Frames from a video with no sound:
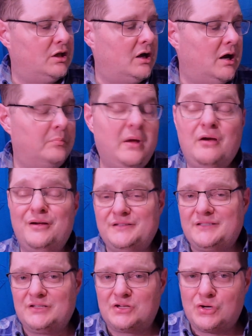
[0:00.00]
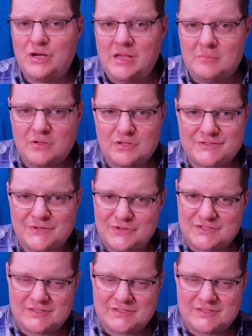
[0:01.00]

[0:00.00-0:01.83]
berries and cream, so to